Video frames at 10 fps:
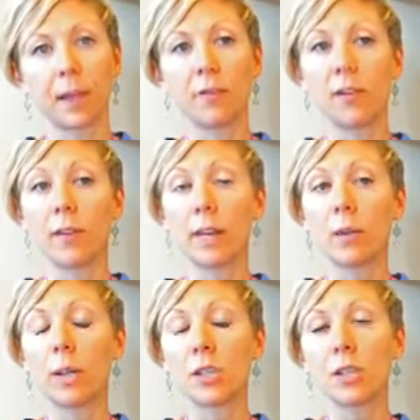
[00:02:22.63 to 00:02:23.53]
If you have any
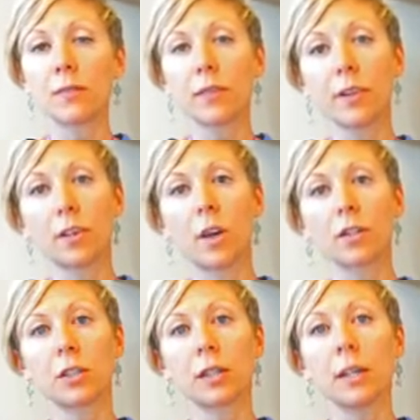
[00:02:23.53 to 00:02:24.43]
questions for the
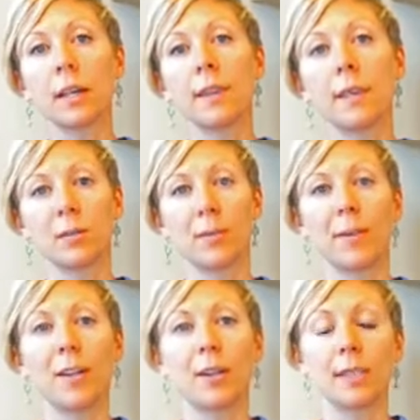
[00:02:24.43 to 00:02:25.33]
doctor, this would
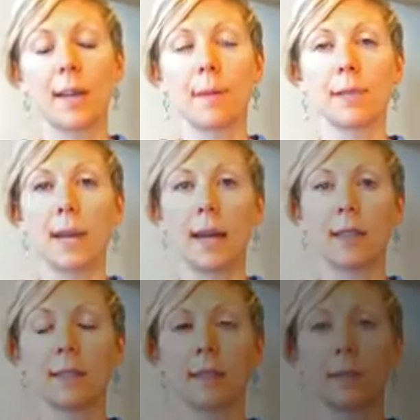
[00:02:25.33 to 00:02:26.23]
be a good time to
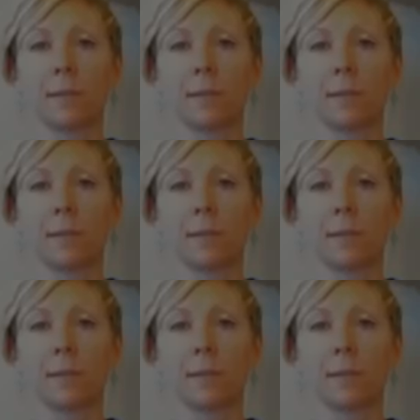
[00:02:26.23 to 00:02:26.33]
ask.